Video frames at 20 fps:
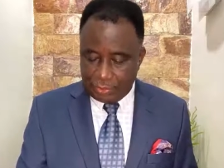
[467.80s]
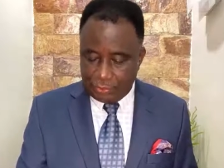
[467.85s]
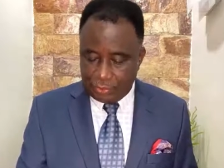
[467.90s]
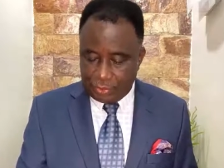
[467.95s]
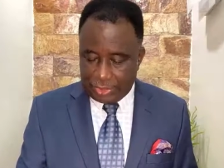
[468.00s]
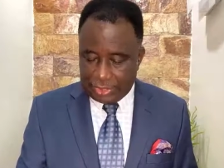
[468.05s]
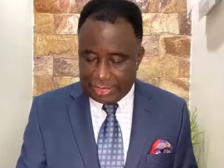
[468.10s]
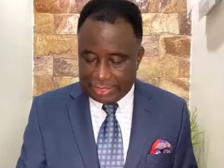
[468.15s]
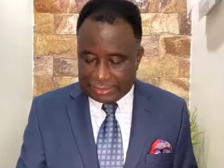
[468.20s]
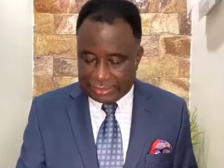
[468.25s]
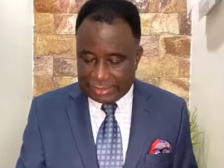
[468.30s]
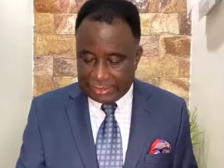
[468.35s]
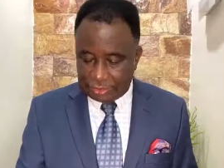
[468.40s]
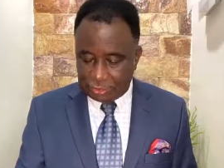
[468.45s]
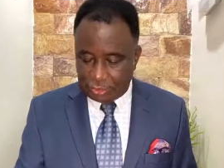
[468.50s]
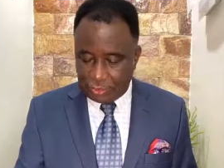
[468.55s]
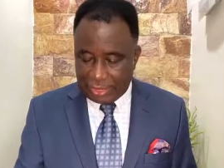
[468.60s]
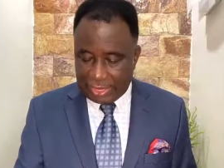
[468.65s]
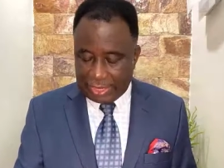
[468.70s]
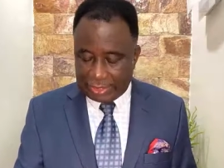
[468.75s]
We at
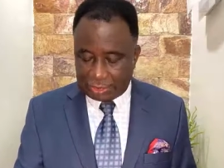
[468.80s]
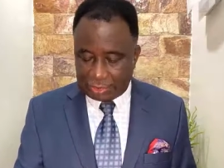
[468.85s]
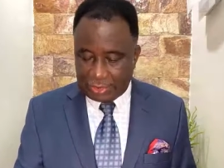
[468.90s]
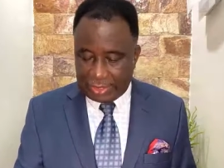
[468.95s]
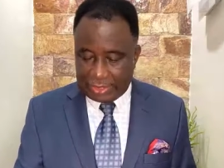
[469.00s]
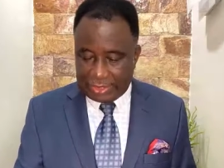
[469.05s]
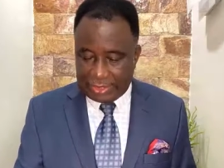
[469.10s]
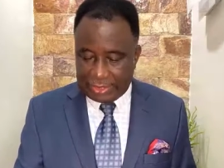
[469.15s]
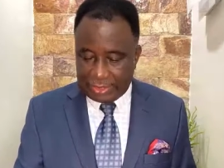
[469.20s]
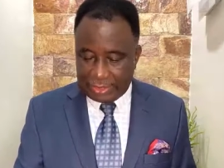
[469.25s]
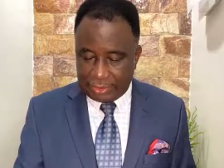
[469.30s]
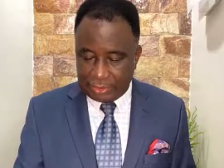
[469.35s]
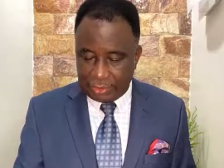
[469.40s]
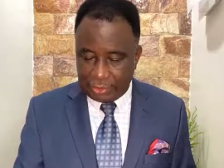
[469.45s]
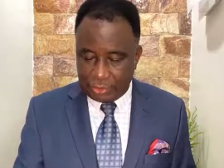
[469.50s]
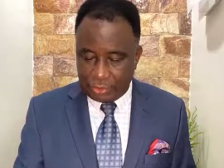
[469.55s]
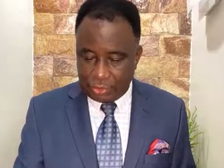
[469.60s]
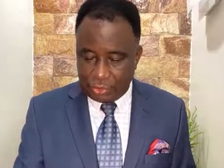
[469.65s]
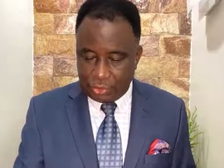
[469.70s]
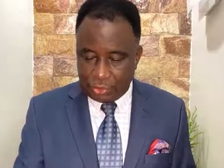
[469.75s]
least we actually
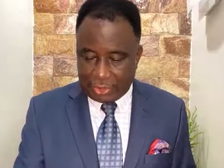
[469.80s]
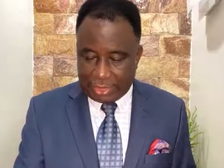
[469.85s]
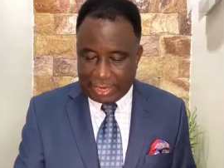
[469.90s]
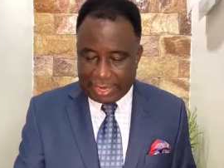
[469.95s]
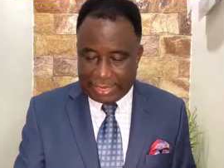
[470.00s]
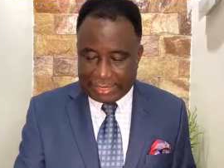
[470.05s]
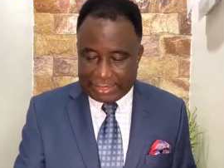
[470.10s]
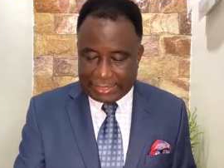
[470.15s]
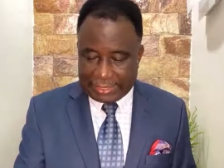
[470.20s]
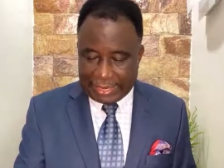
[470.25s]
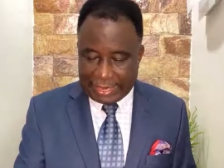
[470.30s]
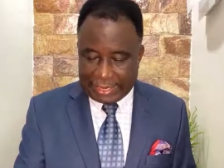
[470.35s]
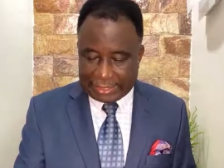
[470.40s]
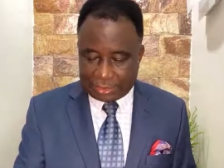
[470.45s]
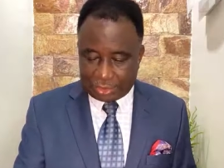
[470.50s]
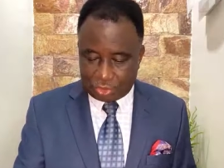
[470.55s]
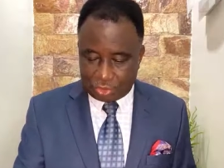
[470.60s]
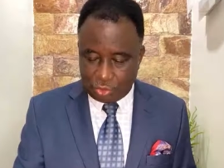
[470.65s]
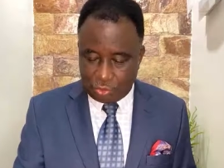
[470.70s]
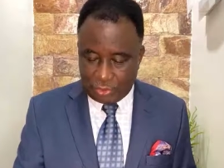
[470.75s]
look at
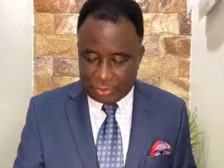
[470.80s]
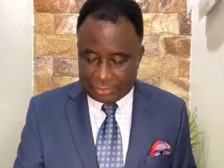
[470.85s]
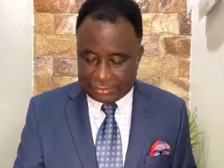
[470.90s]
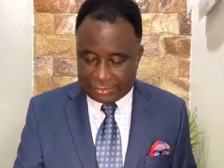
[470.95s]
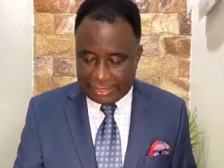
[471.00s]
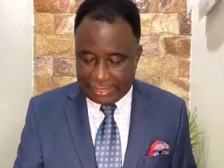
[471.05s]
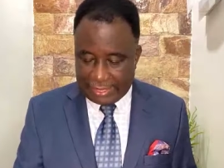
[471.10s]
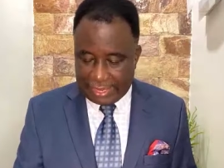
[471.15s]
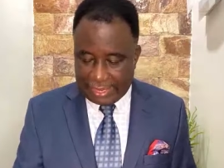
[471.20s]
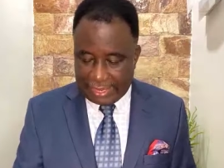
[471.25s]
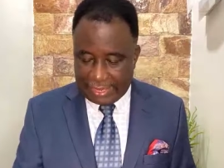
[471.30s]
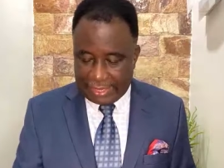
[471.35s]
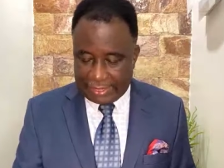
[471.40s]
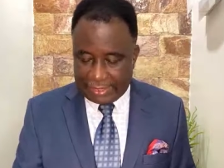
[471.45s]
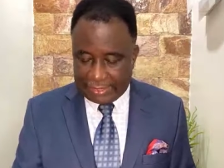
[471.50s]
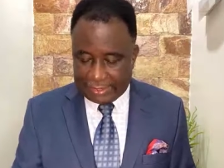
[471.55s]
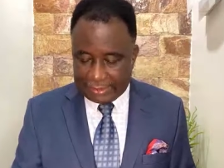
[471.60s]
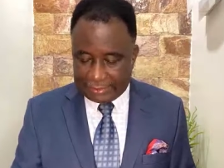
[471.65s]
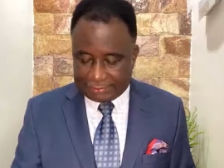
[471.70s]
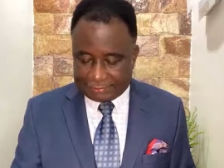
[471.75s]
that towards the
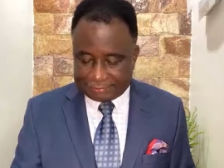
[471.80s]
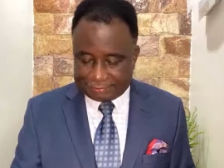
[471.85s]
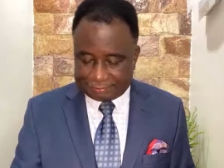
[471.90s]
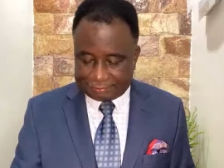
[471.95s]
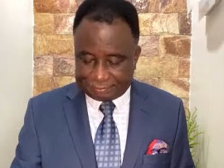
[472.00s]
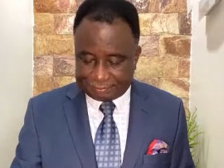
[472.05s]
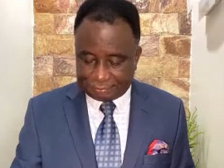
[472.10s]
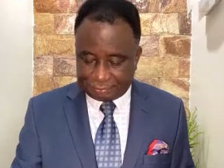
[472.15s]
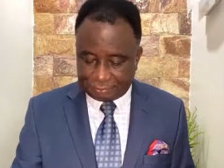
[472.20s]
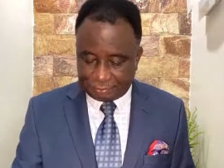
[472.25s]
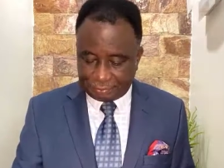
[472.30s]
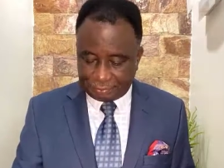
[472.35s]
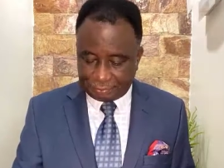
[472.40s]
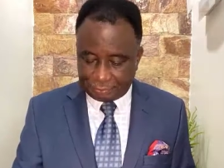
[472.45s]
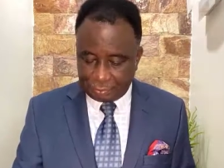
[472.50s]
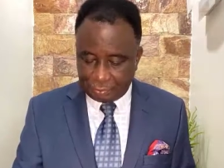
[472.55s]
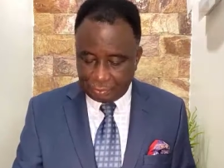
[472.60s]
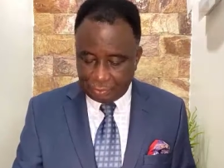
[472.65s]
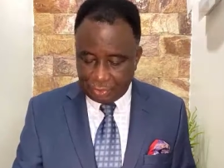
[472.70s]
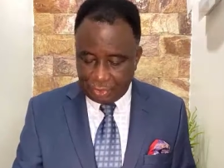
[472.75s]
end
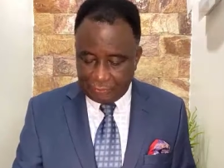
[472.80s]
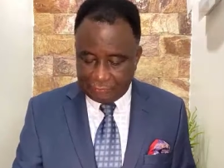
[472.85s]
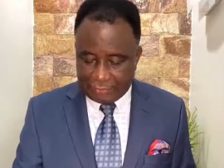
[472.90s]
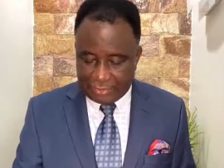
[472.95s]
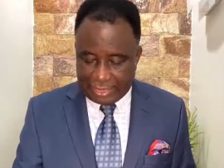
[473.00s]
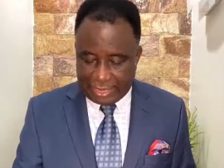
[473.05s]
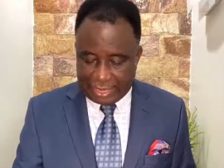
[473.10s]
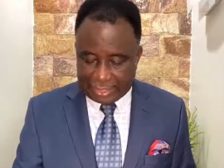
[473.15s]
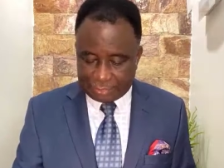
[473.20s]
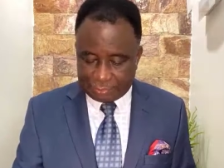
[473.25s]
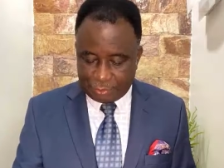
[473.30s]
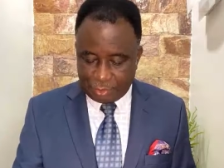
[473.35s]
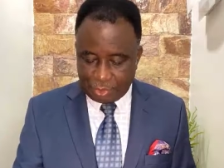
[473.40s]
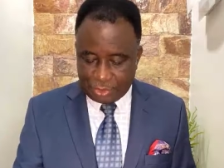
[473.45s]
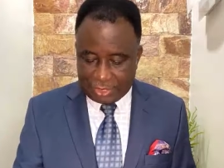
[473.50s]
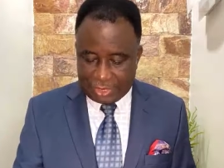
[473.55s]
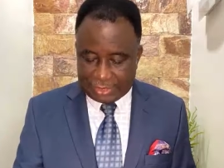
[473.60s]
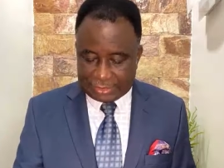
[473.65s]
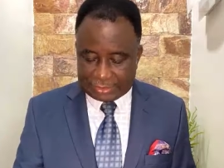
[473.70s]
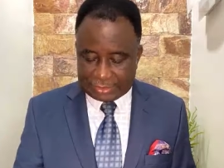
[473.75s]
of the last
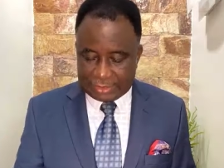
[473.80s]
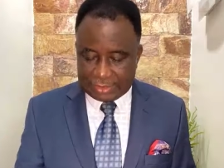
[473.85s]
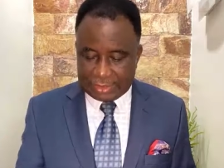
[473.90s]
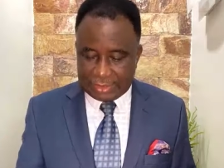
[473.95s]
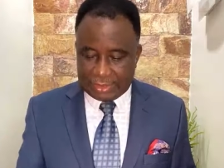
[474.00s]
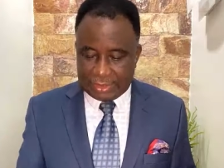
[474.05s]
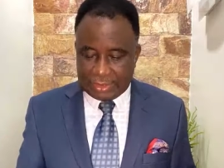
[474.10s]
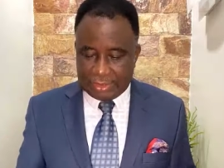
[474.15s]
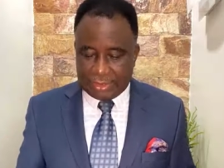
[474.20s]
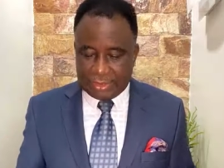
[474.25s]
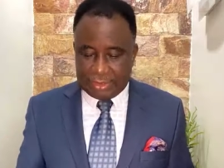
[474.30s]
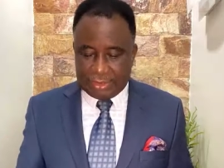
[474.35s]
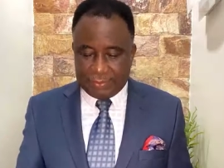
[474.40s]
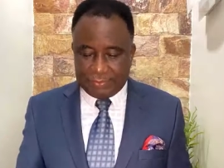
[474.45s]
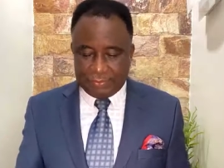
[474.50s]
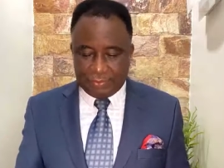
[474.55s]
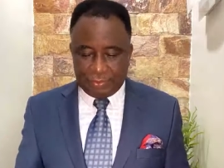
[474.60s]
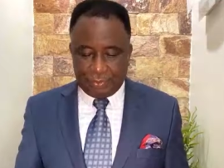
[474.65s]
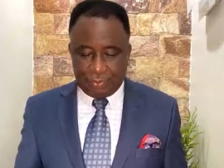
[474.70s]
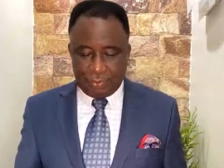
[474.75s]
broadcast.
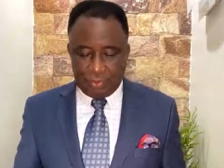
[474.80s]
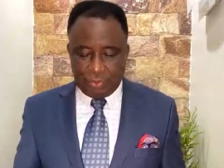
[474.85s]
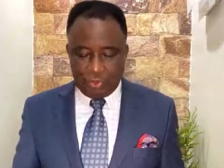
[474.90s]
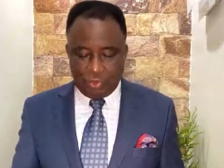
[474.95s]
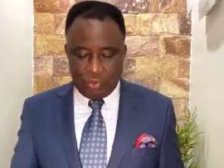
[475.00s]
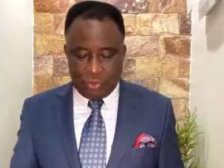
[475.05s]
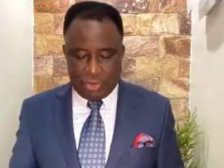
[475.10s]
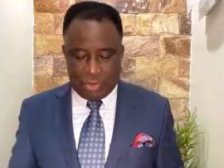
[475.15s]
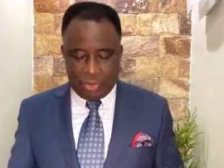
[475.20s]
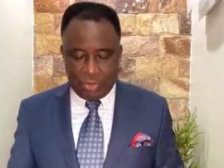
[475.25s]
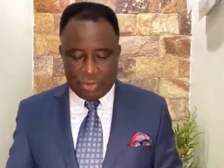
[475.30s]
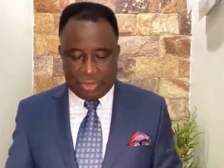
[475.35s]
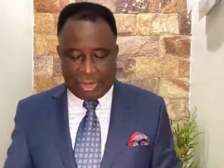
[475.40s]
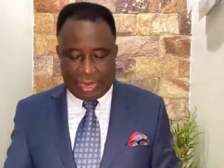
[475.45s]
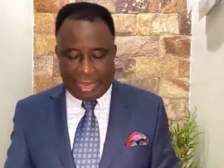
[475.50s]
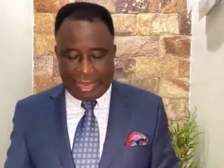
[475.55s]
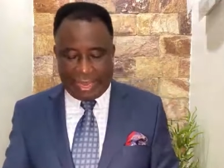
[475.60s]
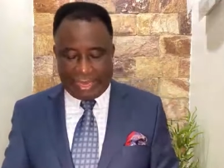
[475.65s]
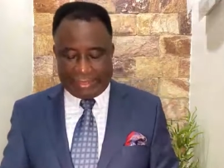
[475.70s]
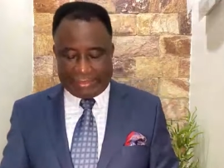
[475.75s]
We
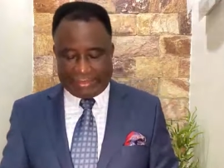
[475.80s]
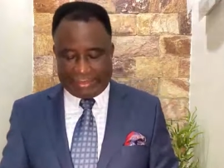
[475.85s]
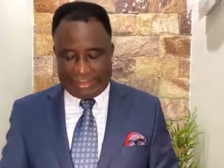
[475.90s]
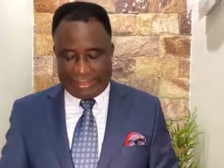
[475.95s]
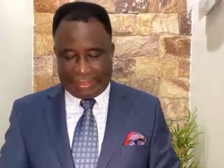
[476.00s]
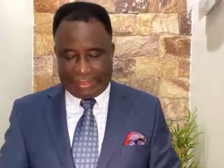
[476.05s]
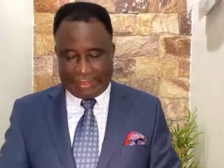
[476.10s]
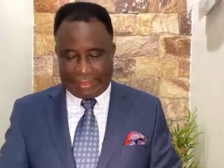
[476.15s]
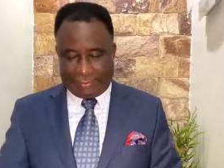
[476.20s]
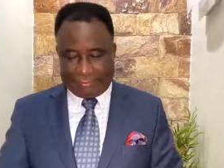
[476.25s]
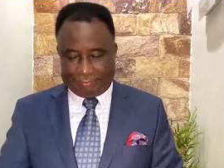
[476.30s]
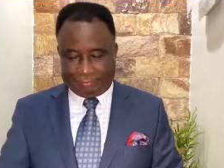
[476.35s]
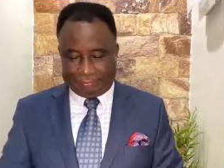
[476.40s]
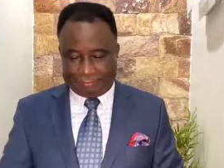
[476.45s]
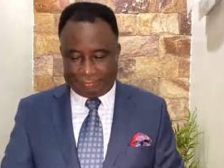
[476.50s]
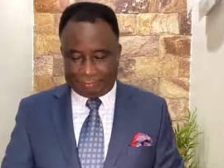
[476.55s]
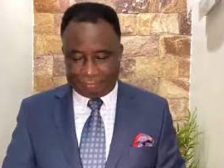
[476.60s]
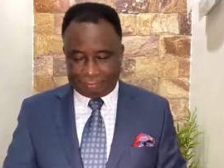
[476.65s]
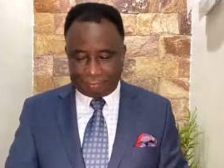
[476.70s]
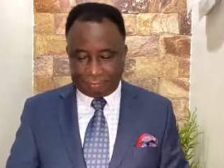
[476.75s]
look at uh,
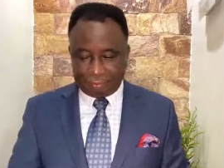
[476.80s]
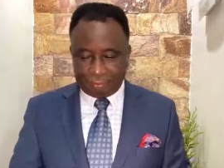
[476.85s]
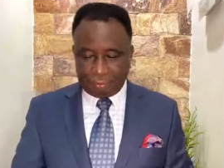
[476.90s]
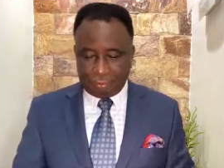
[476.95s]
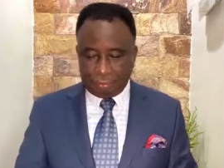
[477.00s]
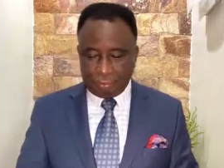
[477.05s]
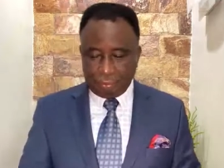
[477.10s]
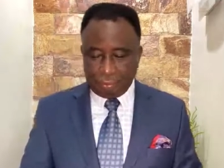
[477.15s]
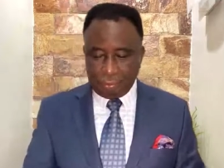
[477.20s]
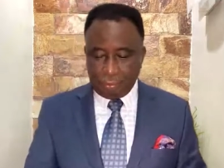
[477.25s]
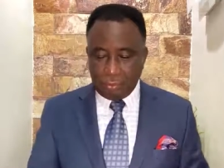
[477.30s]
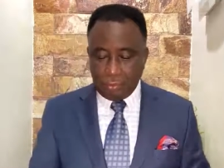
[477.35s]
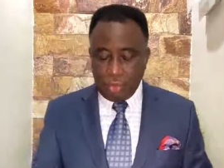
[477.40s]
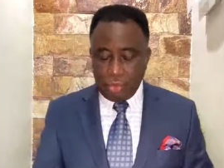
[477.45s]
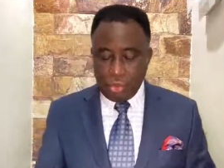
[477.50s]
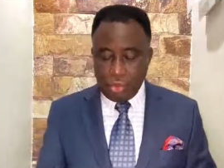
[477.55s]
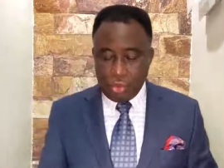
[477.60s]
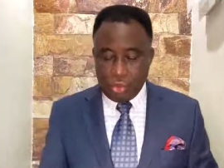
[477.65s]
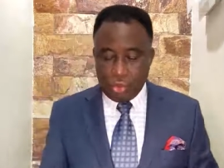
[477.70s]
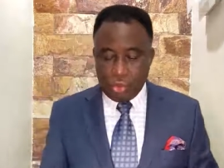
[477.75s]

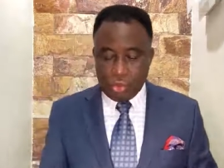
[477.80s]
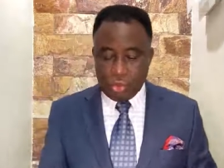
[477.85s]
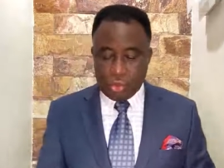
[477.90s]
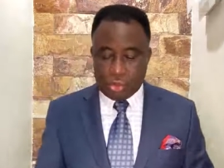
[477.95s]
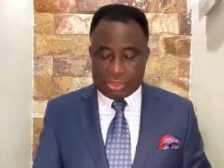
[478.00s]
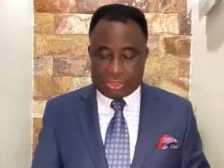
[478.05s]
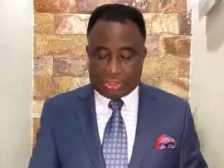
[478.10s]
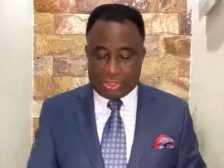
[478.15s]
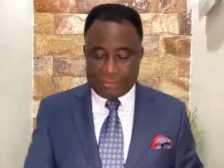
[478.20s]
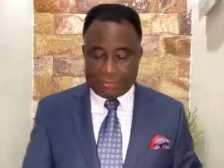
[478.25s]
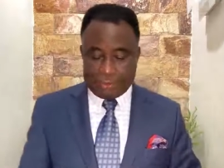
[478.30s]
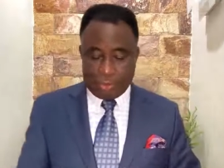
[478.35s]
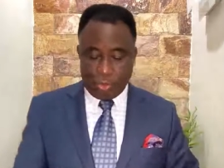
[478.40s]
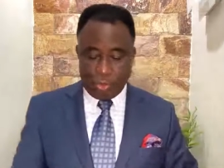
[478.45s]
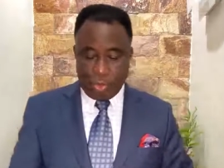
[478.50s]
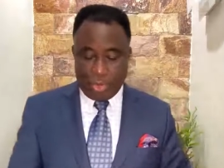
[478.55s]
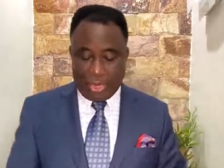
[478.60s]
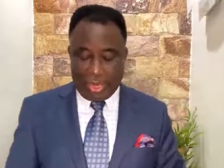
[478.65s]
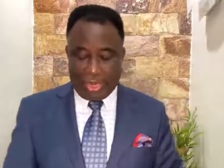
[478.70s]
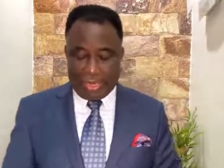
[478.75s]
Luke chapter
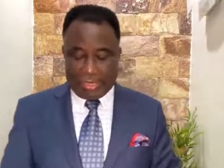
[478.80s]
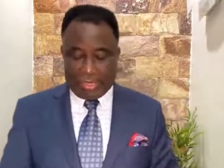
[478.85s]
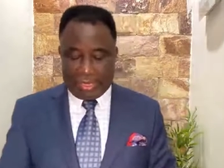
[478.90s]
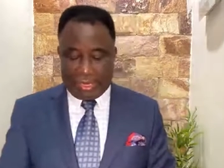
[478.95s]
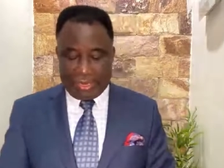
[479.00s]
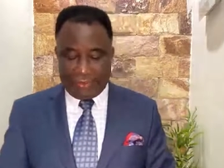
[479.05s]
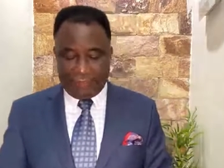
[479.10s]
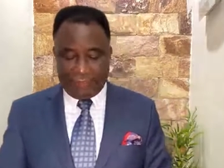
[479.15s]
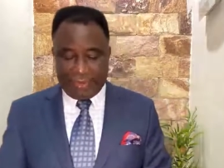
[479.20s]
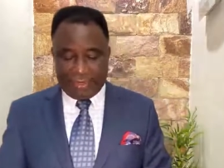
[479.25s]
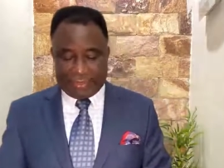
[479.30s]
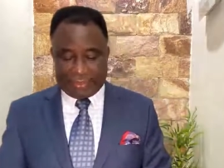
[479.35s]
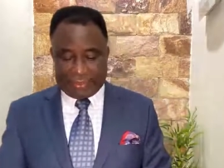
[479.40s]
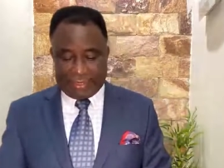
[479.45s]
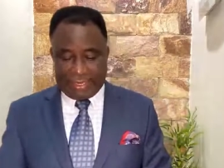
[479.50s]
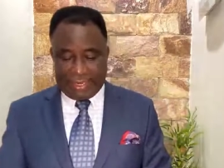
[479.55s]
1 and verse